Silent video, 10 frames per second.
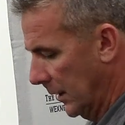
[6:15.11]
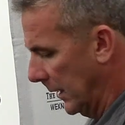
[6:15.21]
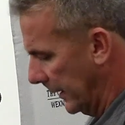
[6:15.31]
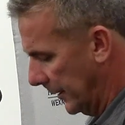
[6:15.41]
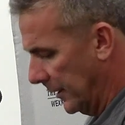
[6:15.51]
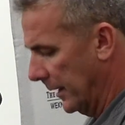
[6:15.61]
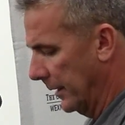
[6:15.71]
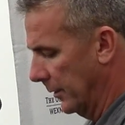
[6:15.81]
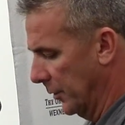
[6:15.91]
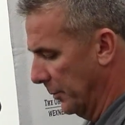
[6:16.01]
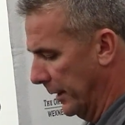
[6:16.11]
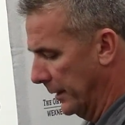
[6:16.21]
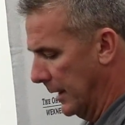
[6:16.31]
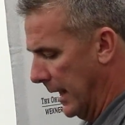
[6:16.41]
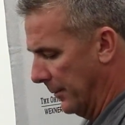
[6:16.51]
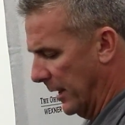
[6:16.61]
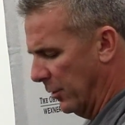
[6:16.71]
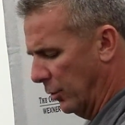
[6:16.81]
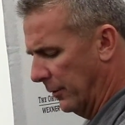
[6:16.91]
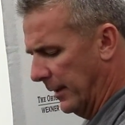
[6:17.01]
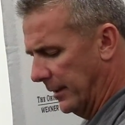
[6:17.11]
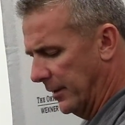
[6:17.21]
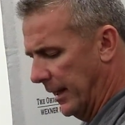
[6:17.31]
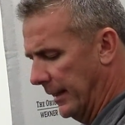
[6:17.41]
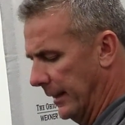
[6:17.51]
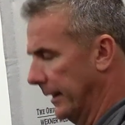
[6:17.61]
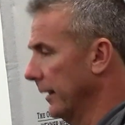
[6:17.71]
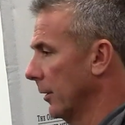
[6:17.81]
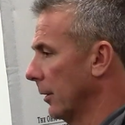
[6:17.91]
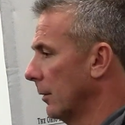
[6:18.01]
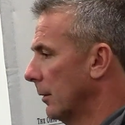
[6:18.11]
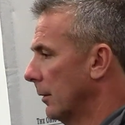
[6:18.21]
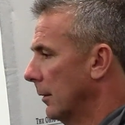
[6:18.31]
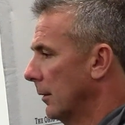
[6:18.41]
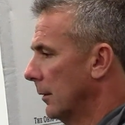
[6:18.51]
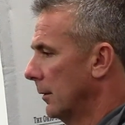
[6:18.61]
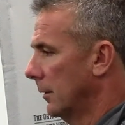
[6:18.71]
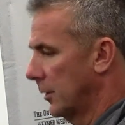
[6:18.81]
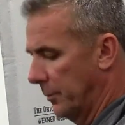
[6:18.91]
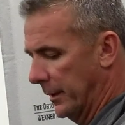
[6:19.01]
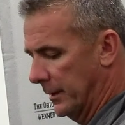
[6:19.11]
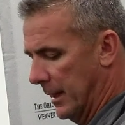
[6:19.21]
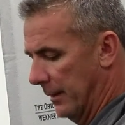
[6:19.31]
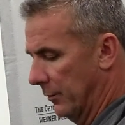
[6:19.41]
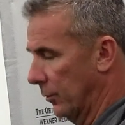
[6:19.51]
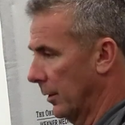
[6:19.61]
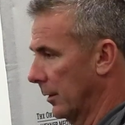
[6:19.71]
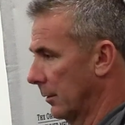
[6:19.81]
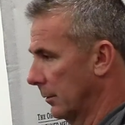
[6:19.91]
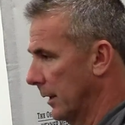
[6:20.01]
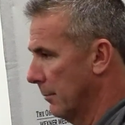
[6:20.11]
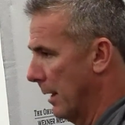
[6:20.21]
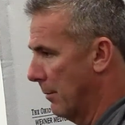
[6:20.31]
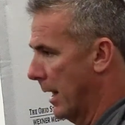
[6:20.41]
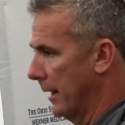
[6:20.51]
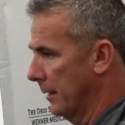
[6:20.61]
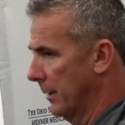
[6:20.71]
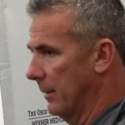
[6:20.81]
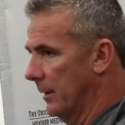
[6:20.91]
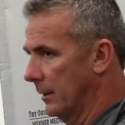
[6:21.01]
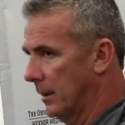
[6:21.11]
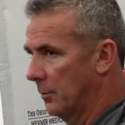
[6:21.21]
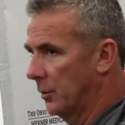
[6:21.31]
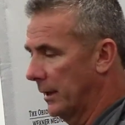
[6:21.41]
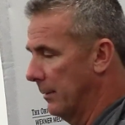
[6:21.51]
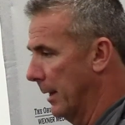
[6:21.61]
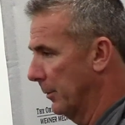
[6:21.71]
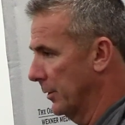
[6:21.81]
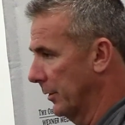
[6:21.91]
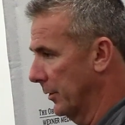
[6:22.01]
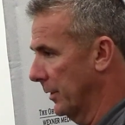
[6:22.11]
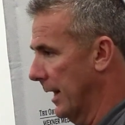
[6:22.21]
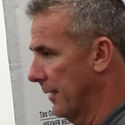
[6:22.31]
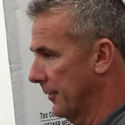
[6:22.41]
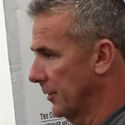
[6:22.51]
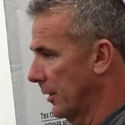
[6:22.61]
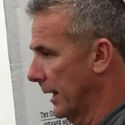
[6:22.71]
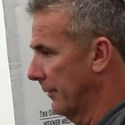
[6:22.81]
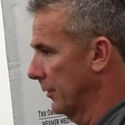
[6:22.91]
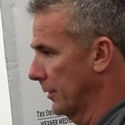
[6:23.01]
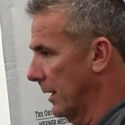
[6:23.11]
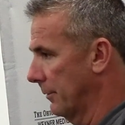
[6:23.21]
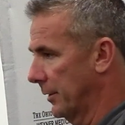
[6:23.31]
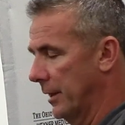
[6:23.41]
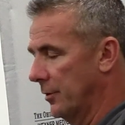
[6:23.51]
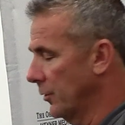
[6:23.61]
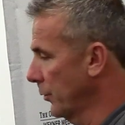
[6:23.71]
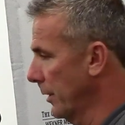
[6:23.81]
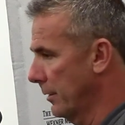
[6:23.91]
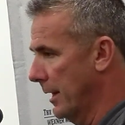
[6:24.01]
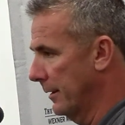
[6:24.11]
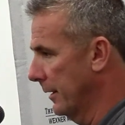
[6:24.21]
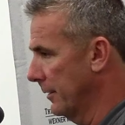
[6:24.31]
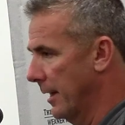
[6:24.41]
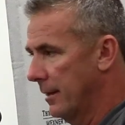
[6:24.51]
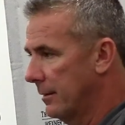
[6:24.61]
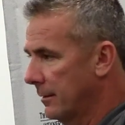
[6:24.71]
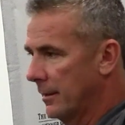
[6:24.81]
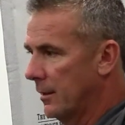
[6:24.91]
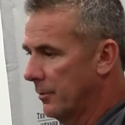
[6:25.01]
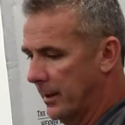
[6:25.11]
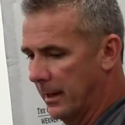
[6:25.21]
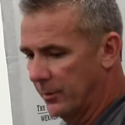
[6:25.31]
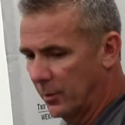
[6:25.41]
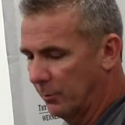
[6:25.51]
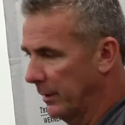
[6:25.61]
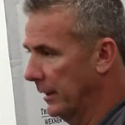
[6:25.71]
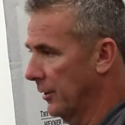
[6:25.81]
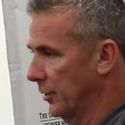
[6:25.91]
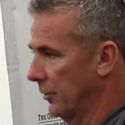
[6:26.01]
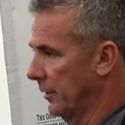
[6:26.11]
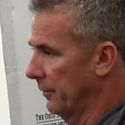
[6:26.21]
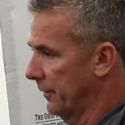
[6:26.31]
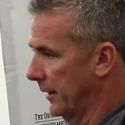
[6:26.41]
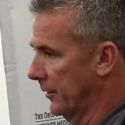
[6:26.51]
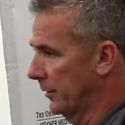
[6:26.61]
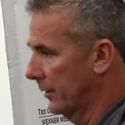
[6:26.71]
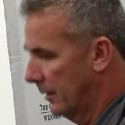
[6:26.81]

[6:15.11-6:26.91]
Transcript: Like I said, there's been times, I don't know if I'd say it in here, there's been times where in my mind and maybe a couple key members of the staff, we started having those conversations. We are not there yet. You know, we got so many issues to fix